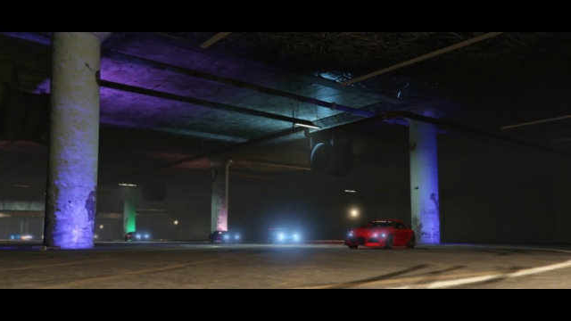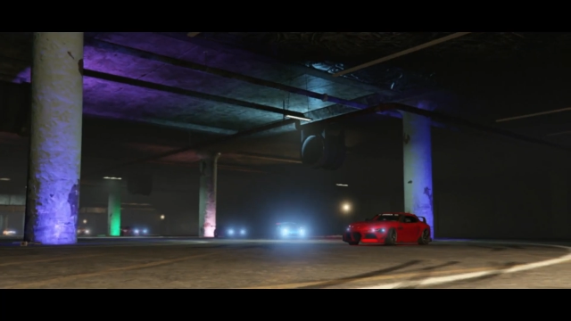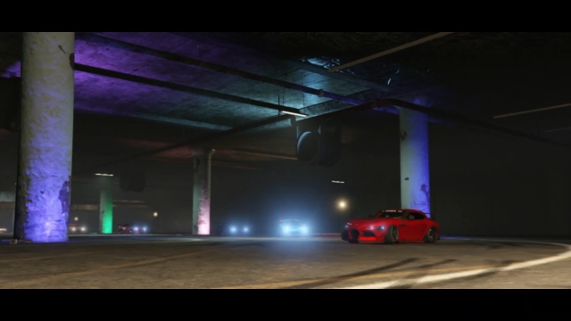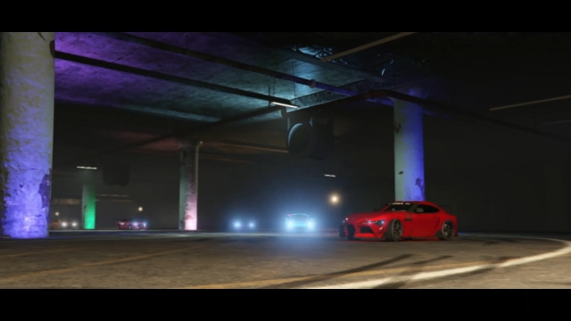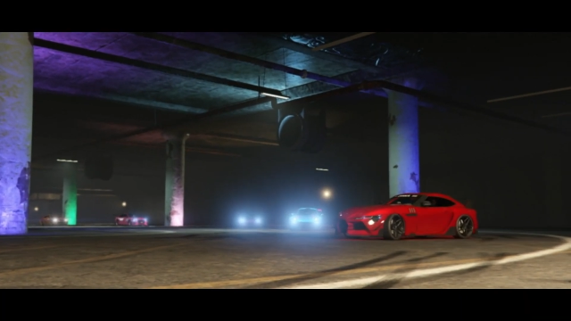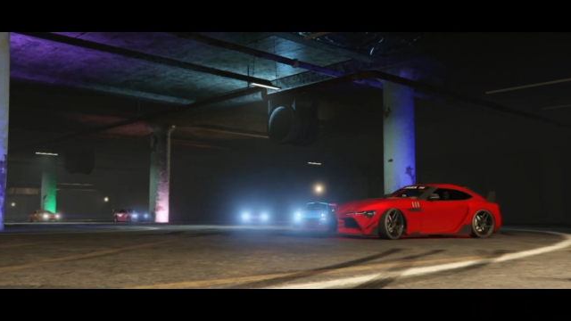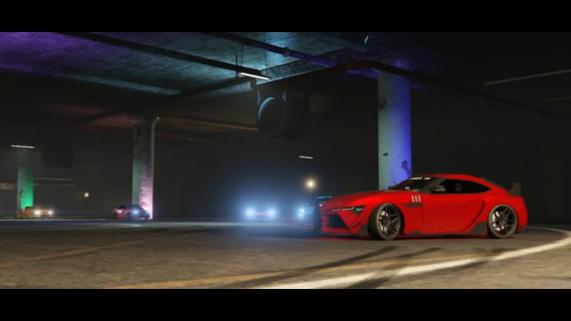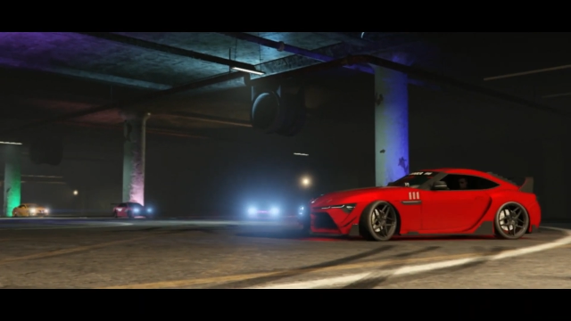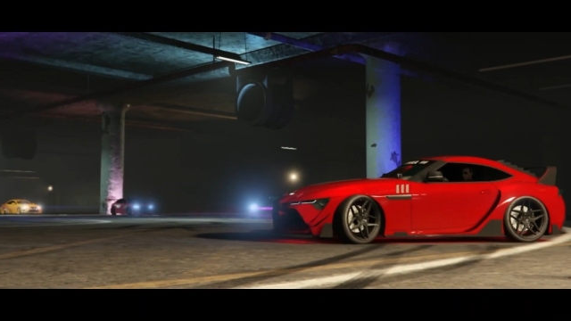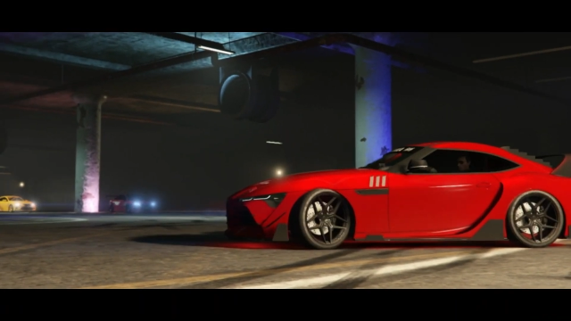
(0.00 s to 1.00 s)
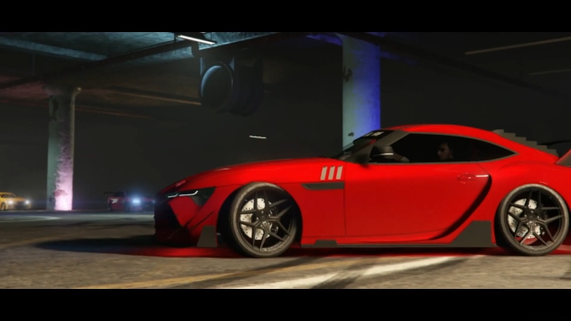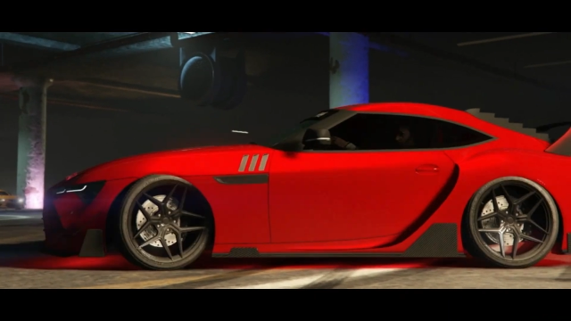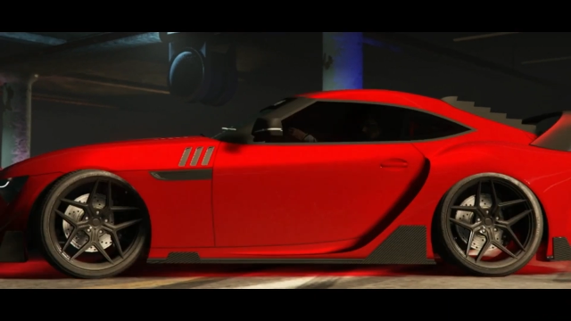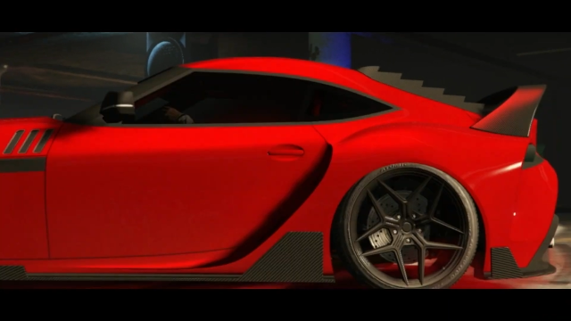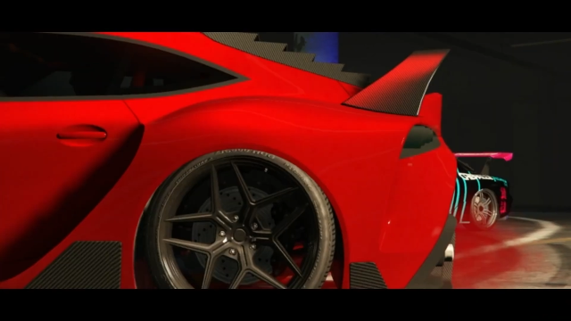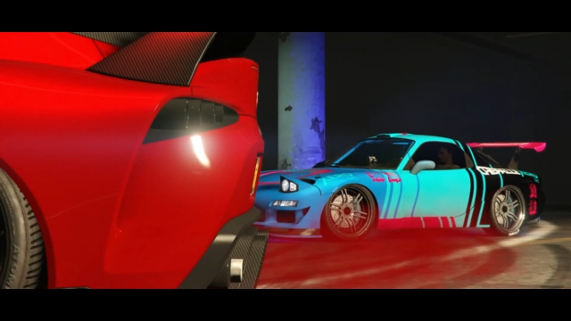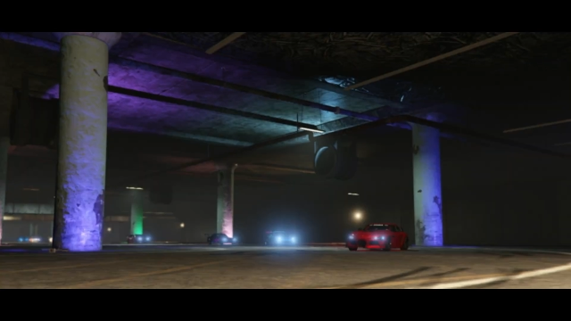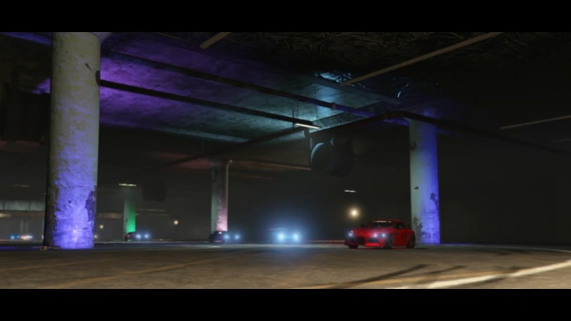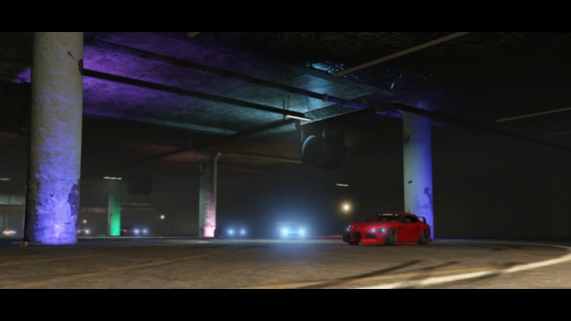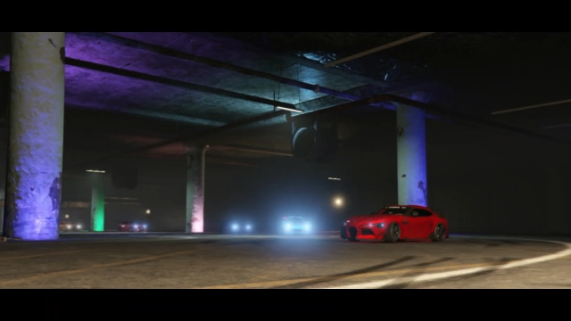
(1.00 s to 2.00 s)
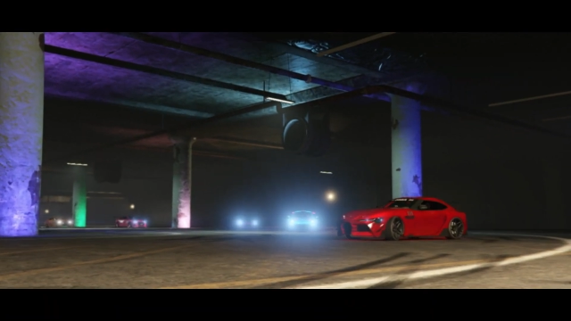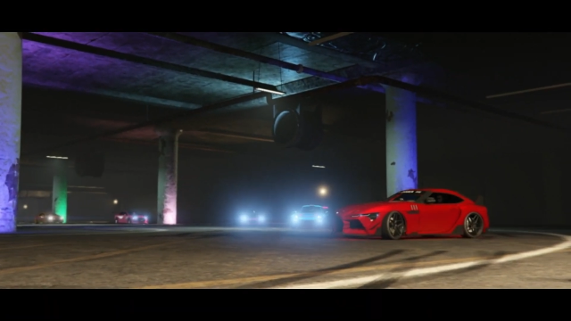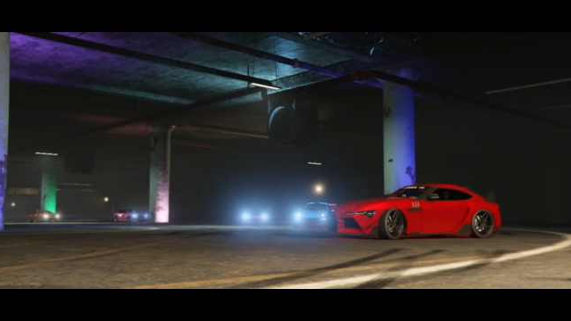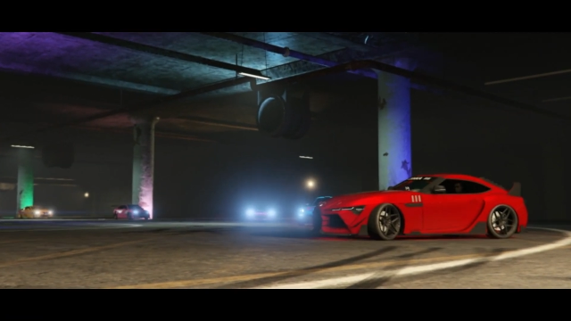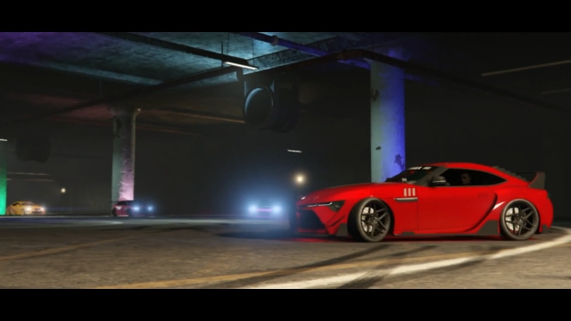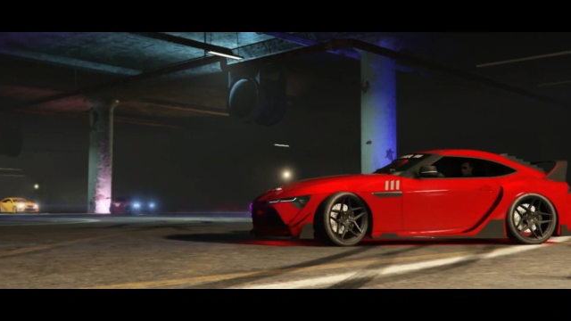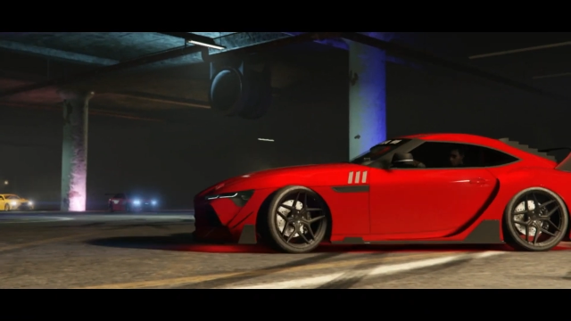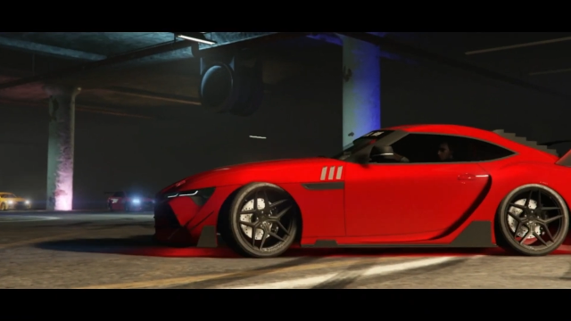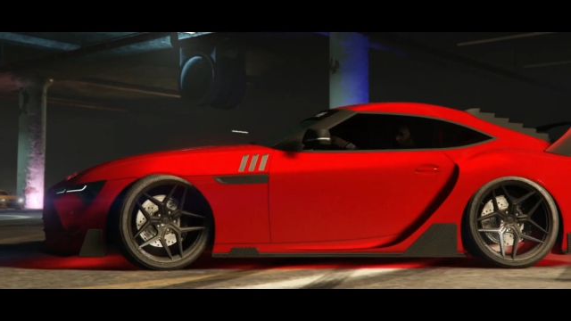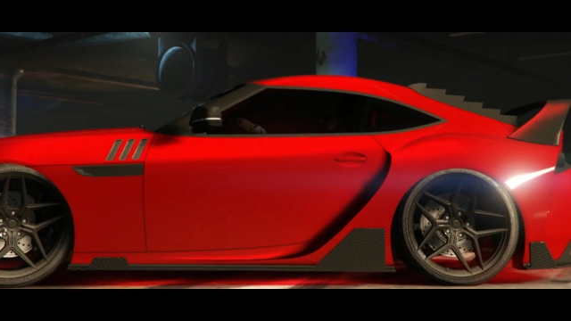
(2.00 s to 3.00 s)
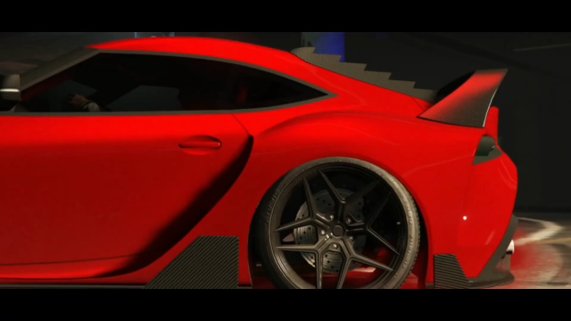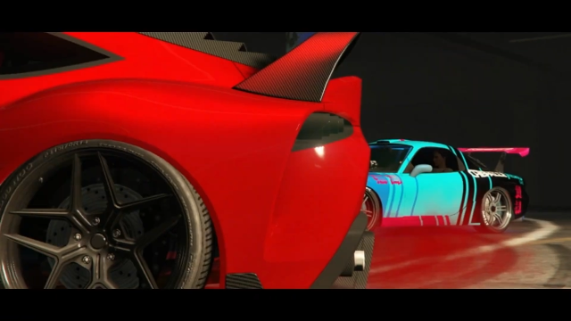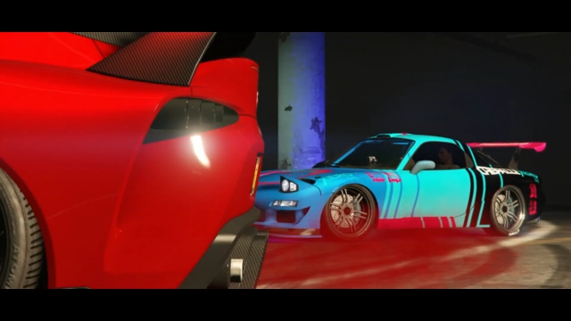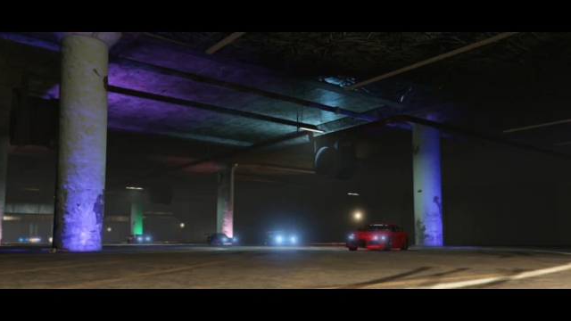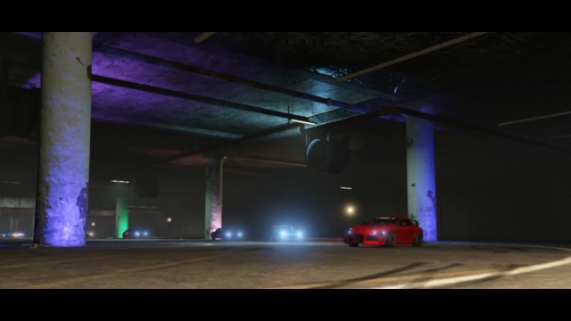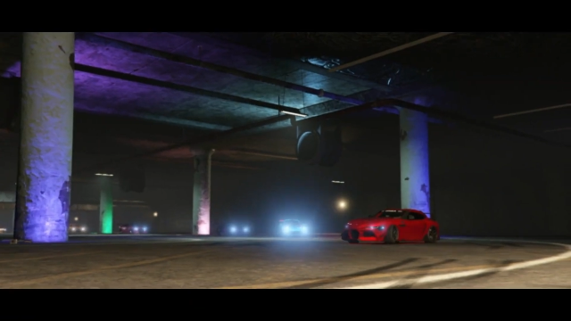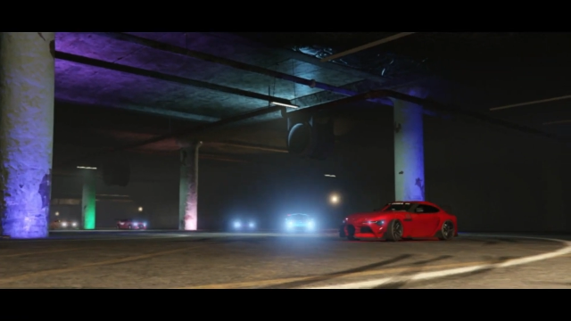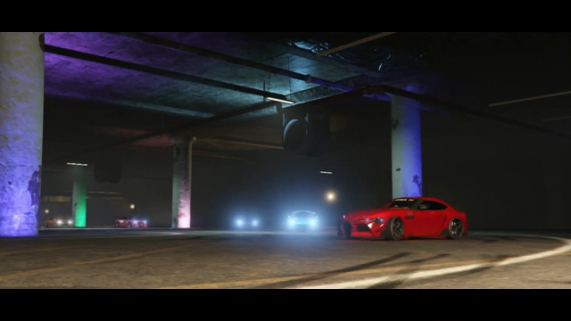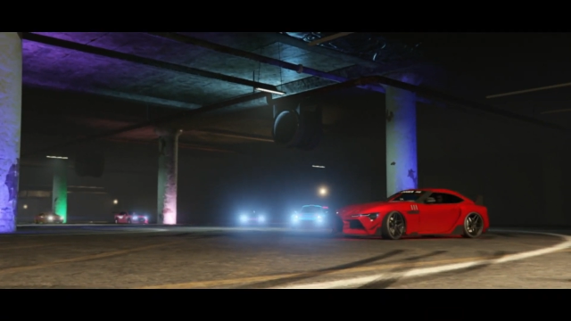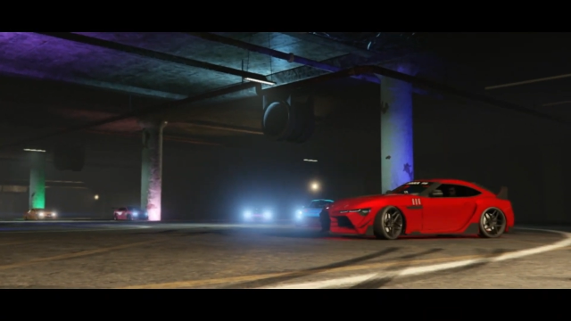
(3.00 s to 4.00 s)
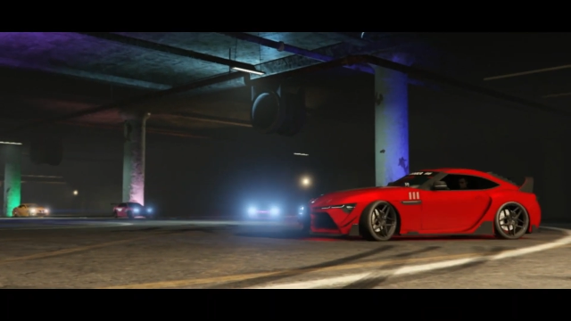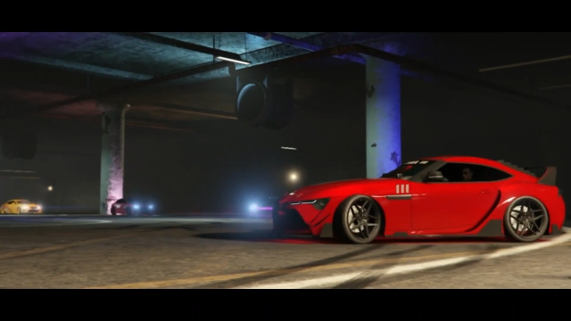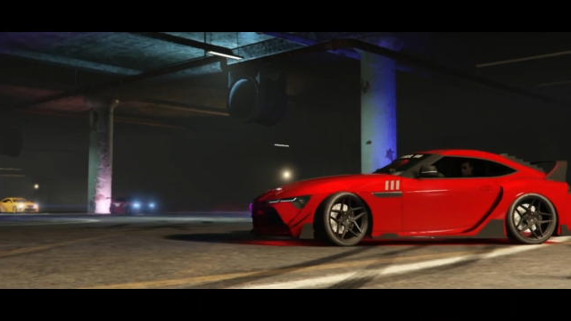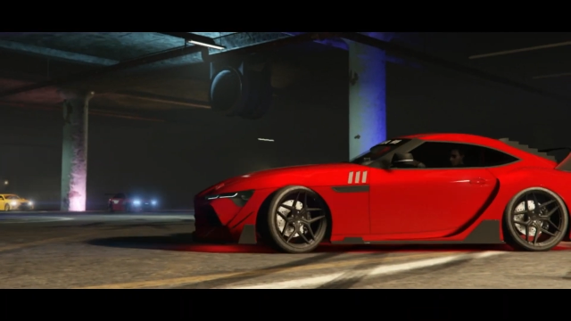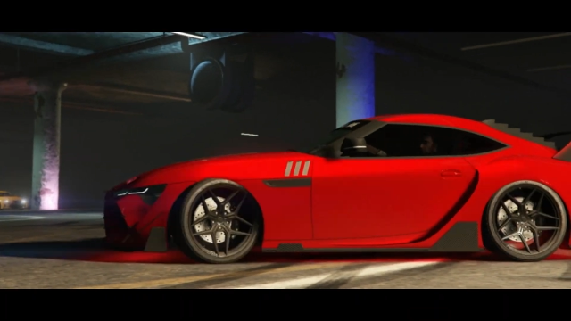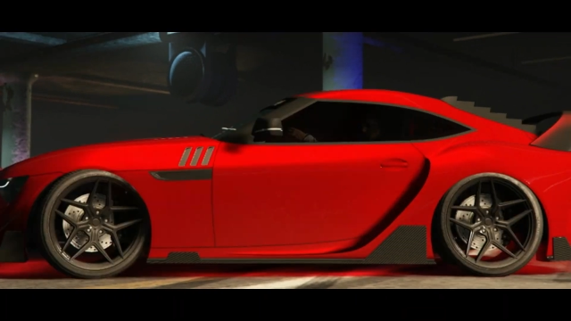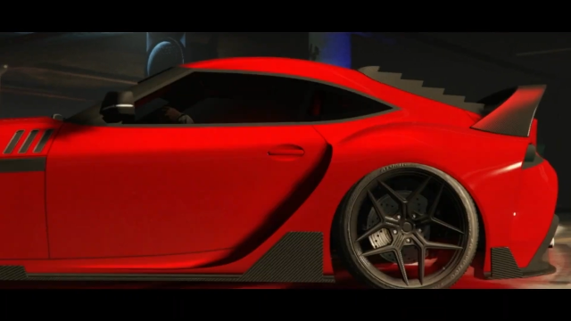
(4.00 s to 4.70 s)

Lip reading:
Nobody's mouth can be seen.